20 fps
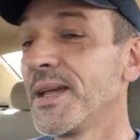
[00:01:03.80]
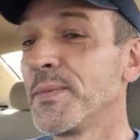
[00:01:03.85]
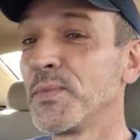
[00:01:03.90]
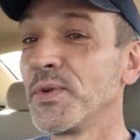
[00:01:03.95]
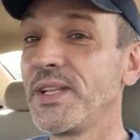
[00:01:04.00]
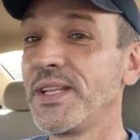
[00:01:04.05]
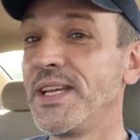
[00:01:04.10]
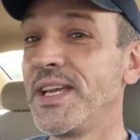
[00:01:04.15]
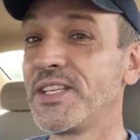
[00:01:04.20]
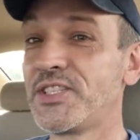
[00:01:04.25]

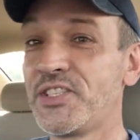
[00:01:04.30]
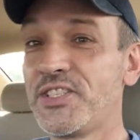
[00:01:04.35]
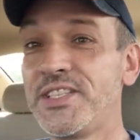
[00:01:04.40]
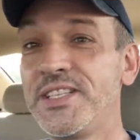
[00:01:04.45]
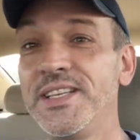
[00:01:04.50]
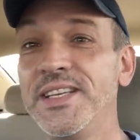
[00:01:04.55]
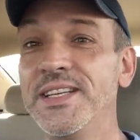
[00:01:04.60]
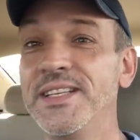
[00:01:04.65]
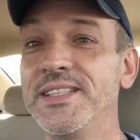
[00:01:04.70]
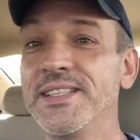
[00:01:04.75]
really anxious
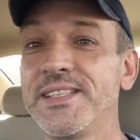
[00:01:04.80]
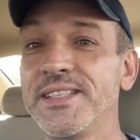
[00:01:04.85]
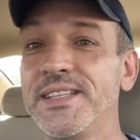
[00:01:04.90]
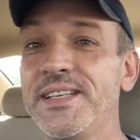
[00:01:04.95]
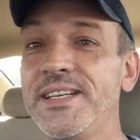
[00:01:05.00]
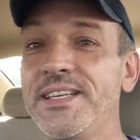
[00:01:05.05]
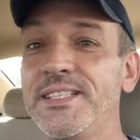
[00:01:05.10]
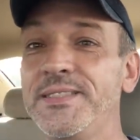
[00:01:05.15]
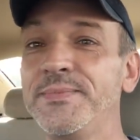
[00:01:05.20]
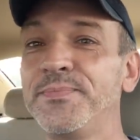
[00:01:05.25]
to get
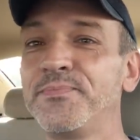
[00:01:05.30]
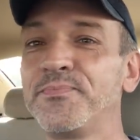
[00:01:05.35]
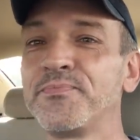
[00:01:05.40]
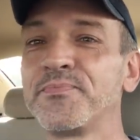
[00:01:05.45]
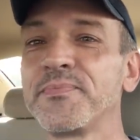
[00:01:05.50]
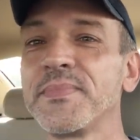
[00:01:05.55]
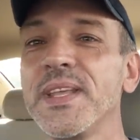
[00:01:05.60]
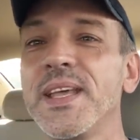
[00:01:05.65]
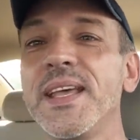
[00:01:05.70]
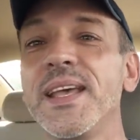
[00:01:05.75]
inside.
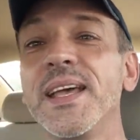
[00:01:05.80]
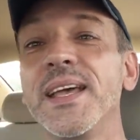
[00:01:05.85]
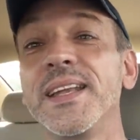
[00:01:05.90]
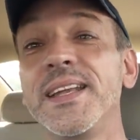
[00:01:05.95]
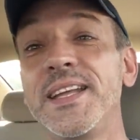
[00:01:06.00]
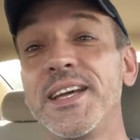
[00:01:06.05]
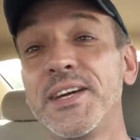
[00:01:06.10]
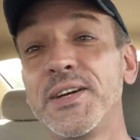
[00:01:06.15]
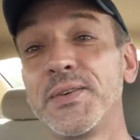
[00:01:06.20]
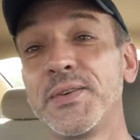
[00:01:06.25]

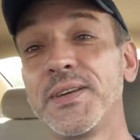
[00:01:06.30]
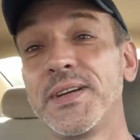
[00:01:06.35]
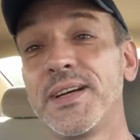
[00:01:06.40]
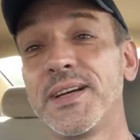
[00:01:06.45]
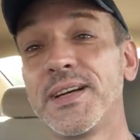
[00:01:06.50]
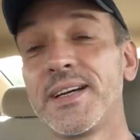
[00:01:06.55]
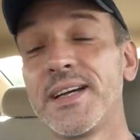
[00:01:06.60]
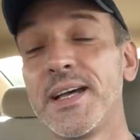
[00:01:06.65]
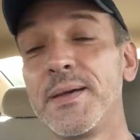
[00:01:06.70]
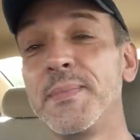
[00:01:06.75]
Now,
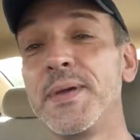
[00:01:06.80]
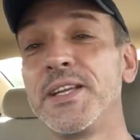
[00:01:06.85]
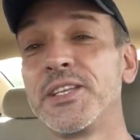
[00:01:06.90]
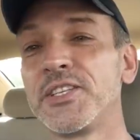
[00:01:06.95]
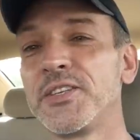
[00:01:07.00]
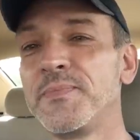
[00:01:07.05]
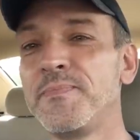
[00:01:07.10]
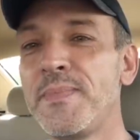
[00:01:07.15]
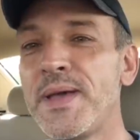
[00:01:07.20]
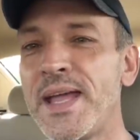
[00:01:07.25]
uh, I
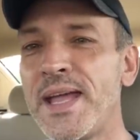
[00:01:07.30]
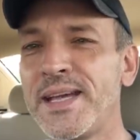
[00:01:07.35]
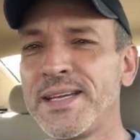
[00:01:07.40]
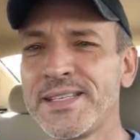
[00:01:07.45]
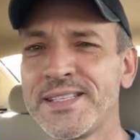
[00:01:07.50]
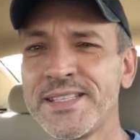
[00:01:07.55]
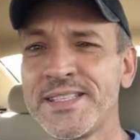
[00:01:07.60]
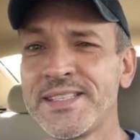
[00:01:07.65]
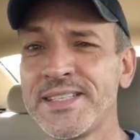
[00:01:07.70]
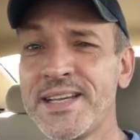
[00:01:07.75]
mentioned
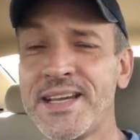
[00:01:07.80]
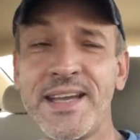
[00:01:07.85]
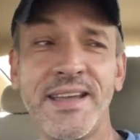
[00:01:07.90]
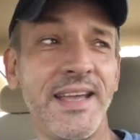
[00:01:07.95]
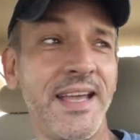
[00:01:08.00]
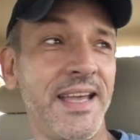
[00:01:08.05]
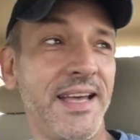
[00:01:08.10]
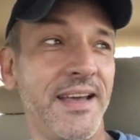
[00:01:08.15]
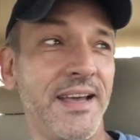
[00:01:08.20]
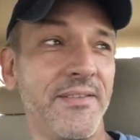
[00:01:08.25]
masks.
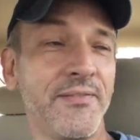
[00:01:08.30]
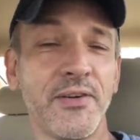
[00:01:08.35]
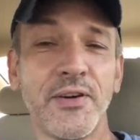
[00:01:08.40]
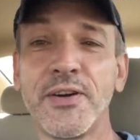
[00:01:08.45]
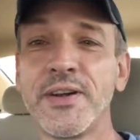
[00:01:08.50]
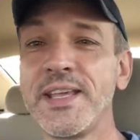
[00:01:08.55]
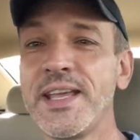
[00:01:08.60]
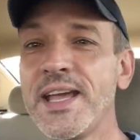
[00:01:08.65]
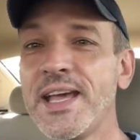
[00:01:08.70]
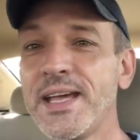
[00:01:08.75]
I, have
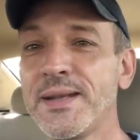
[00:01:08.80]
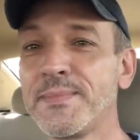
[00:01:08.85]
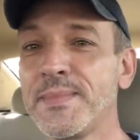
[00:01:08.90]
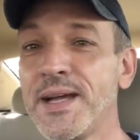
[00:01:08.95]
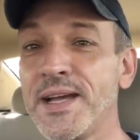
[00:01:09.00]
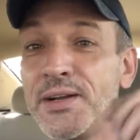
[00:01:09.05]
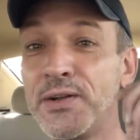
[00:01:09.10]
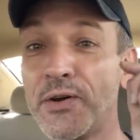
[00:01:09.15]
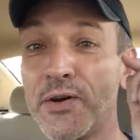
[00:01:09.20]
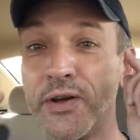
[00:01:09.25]
already had
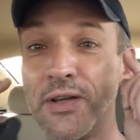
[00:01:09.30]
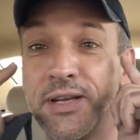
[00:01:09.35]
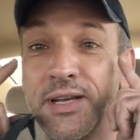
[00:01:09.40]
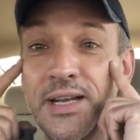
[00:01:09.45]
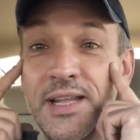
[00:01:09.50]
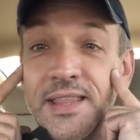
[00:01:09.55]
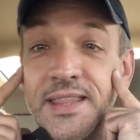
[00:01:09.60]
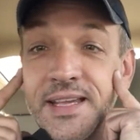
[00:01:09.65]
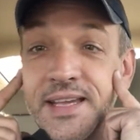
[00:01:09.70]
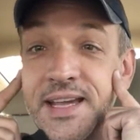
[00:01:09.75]
mine on,
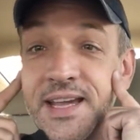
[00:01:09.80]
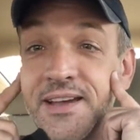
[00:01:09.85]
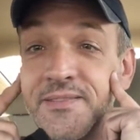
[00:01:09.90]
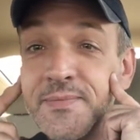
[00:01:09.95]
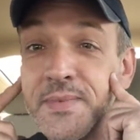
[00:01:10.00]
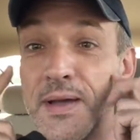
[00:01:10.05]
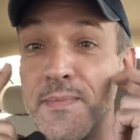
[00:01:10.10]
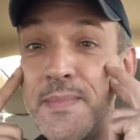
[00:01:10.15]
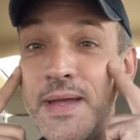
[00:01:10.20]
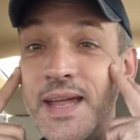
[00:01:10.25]
and I think I
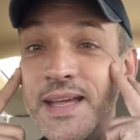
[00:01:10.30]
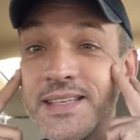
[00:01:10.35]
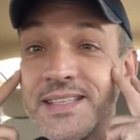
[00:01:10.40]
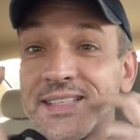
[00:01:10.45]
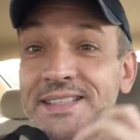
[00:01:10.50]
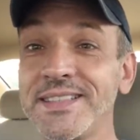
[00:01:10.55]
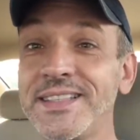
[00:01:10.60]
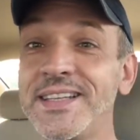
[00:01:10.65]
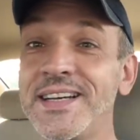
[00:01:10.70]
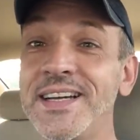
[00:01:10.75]
have my
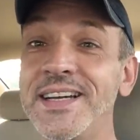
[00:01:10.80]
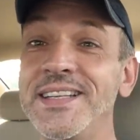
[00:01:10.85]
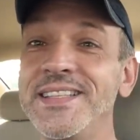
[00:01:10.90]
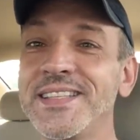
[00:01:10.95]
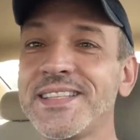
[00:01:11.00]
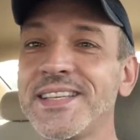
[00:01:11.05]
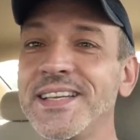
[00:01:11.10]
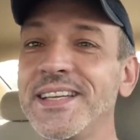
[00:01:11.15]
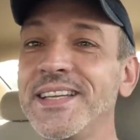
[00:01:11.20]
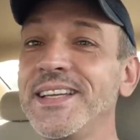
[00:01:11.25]
mask
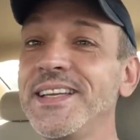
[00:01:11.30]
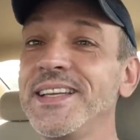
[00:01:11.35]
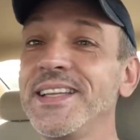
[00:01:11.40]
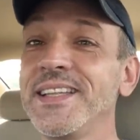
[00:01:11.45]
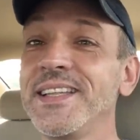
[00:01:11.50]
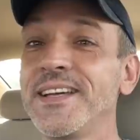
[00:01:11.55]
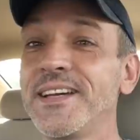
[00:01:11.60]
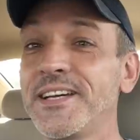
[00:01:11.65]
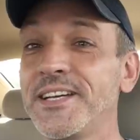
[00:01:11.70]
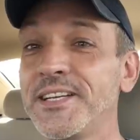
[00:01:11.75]
lines.
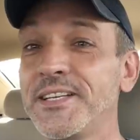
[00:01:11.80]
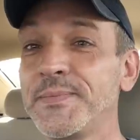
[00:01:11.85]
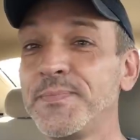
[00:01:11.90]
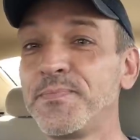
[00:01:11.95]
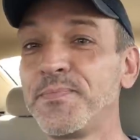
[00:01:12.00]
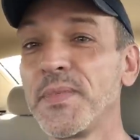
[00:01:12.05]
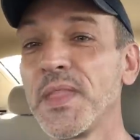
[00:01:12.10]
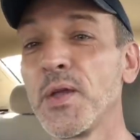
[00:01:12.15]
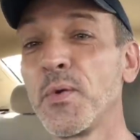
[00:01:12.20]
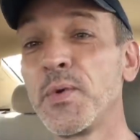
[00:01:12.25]
Um,
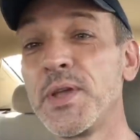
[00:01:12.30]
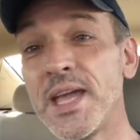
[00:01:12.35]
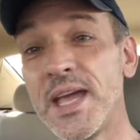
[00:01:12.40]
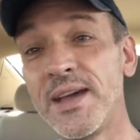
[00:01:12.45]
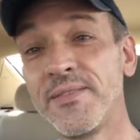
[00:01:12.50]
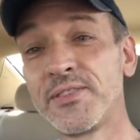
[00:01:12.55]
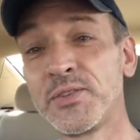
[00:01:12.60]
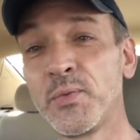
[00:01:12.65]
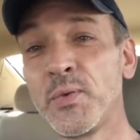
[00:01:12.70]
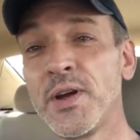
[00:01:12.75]
we
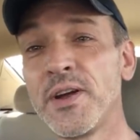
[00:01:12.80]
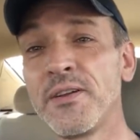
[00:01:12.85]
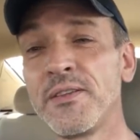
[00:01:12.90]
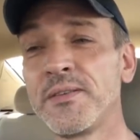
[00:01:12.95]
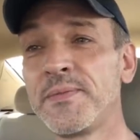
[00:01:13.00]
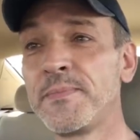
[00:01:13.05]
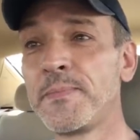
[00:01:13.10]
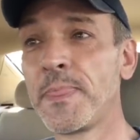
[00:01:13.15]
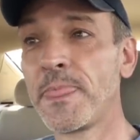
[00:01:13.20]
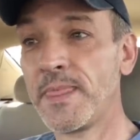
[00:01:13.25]
have to wear
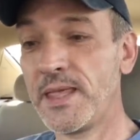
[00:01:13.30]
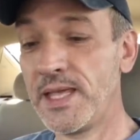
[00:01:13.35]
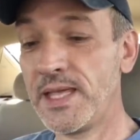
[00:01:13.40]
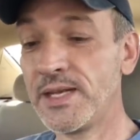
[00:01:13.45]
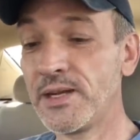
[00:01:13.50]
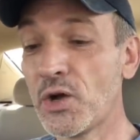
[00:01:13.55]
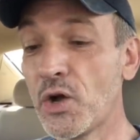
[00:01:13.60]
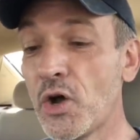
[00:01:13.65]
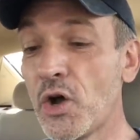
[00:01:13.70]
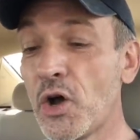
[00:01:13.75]
them
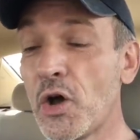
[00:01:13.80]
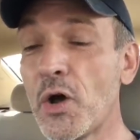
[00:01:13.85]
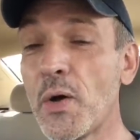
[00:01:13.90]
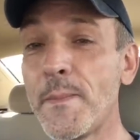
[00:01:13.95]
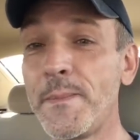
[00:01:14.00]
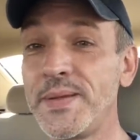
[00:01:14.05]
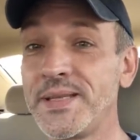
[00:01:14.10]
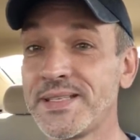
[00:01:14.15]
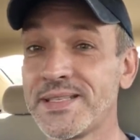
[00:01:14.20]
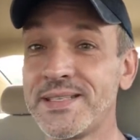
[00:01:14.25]
in
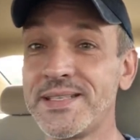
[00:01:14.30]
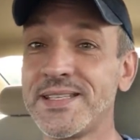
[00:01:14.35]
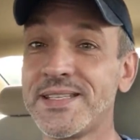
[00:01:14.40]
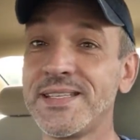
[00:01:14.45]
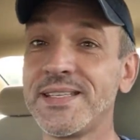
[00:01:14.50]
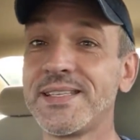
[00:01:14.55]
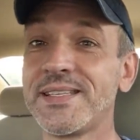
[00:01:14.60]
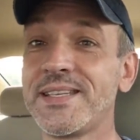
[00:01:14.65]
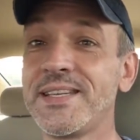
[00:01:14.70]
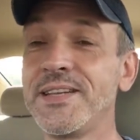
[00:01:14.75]
all
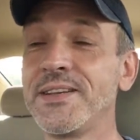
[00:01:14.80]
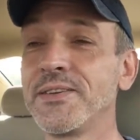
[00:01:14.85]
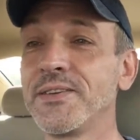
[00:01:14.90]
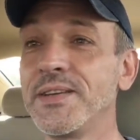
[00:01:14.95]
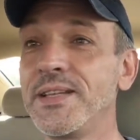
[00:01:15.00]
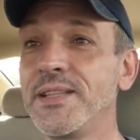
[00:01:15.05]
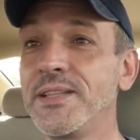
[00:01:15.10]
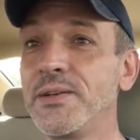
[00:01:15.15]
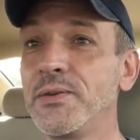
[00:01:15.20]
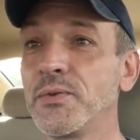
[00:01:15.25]
businesses here
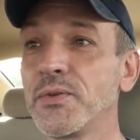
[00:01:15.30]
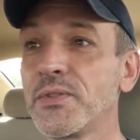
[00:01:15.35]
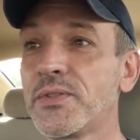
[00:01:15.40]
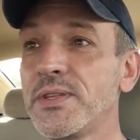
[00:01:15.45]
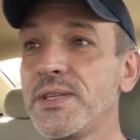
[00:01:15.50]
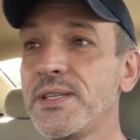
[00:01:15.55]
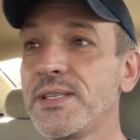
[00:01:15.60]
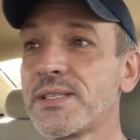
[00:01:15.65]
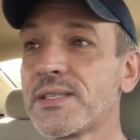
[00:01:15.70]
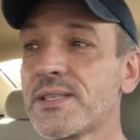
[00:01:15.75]
in the
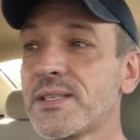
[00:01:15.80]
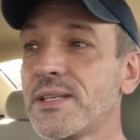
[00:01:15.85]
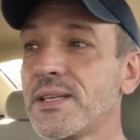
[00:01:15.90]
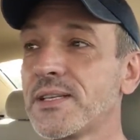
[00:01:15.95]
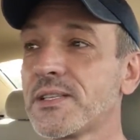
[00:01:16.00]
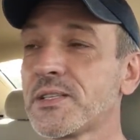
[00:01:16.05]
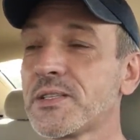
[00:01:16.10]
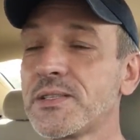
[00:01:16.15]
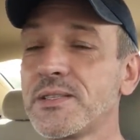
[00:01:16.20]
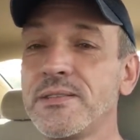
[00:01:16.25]
Northeast,
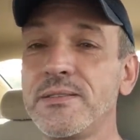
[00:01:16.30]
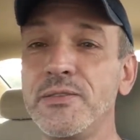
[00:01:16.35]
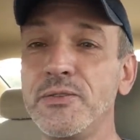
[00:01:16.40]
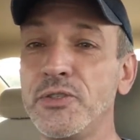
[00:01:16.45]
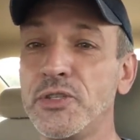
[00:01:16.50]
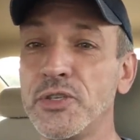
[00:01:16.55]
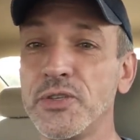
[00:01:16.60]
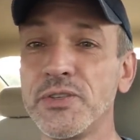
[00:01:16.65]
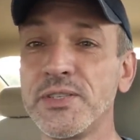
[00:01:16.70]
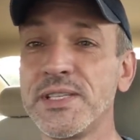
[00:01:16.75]
uh,
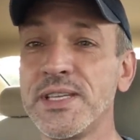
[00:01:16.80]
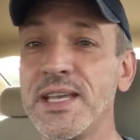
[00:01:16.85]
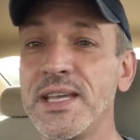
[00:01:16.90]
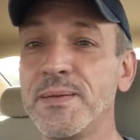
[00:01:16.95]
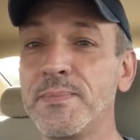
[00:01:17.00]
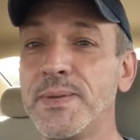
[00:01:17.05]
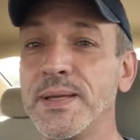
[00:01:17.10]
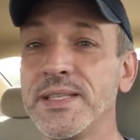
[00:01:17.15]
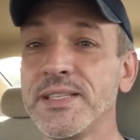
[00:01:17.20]
New Jersey and